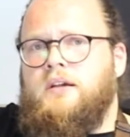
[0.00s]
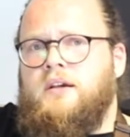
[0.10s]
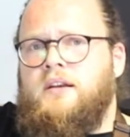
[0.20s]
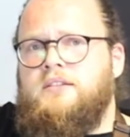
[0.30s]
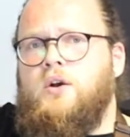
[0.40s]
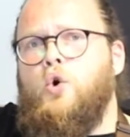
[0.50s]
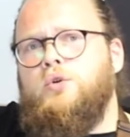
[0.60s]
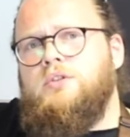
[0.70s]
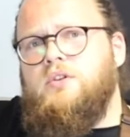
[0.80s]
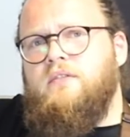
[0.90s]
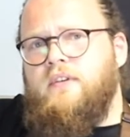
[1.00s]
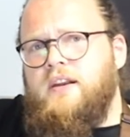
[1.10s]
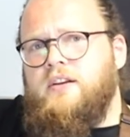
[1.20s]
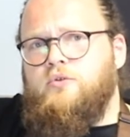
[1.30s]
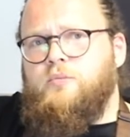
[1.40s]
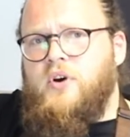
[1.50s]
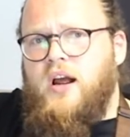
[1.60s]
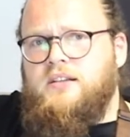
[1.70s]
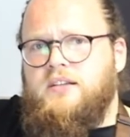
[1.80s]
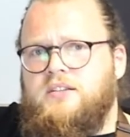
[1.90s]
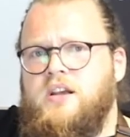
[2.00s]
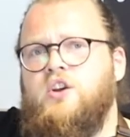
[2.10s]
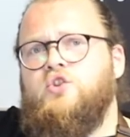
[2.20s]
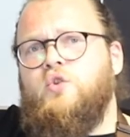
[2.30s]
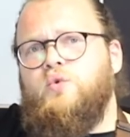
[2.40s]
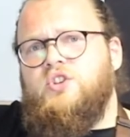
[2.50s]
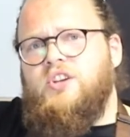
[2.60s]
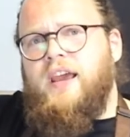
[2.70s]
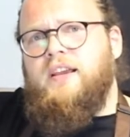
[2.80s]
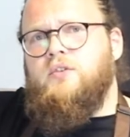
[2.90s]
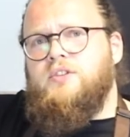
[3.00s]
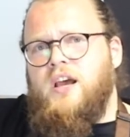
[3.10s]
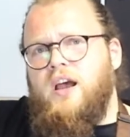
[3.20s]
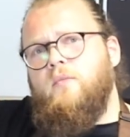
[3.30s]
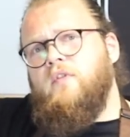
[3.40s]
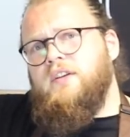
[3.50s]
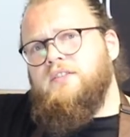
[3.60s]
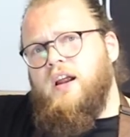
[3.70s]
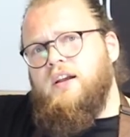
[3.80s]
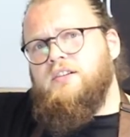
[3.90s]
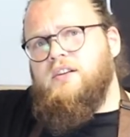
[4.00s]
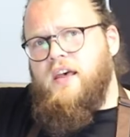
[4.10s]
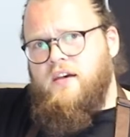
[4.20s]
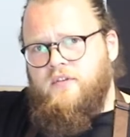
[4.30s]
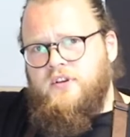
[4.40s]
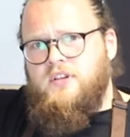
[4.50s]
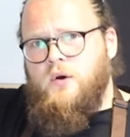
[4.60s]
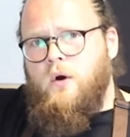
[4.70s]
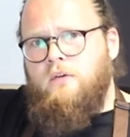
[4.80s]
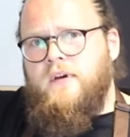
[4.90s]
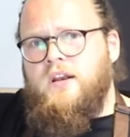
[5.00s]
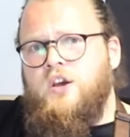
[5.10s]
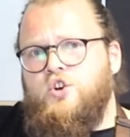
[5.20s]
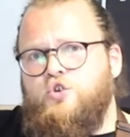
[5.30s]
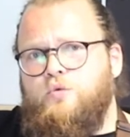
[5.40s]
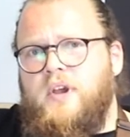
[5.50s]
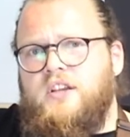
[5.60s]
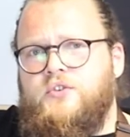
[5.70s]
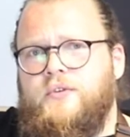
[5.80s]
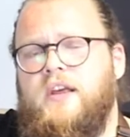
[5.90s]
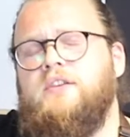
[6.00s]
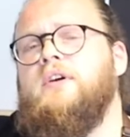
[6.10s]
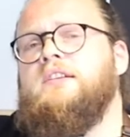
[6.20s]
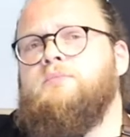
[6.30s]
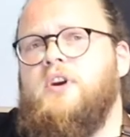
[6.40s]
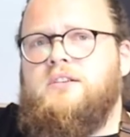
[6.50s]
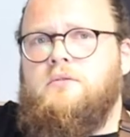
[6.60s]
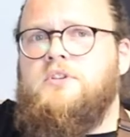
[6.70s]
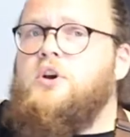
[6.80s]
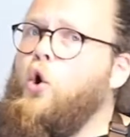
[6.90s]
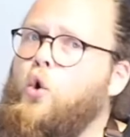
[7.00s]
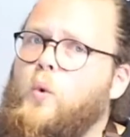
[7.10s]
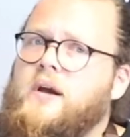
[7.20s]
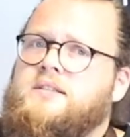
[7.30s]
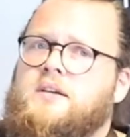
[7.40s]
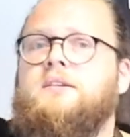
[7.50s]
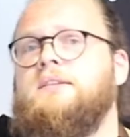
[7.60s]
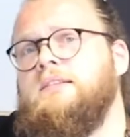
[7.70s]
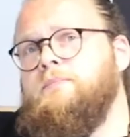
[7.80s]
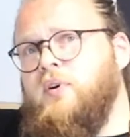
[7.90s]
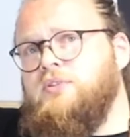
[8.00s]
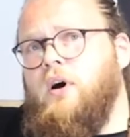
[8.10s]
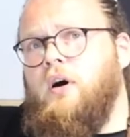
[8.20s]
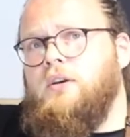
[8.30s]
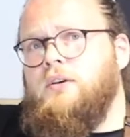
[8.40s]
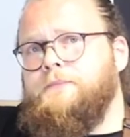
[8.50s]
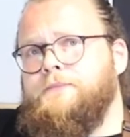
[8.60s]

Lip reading: It is also a very good practice to check your time of extraction every so often to make sure that your espresso is always spot on.